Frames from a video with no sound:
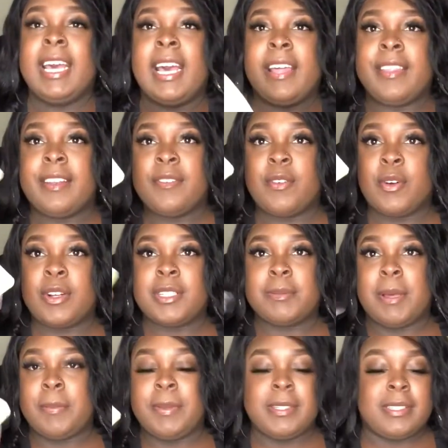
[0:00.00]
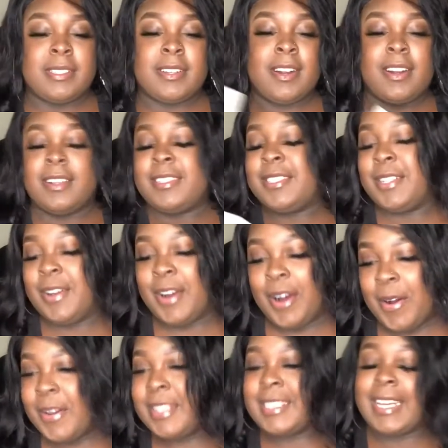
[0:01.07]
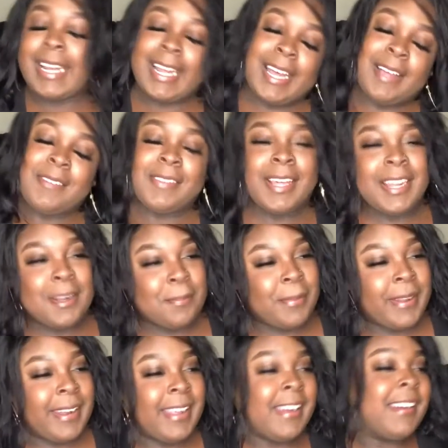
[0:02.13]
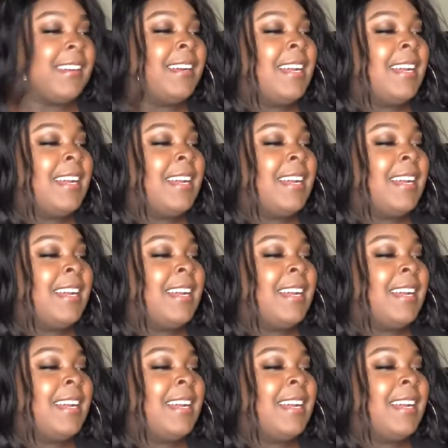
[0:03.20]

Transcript: And then of course my business cards, you know, I always got to have that up in there.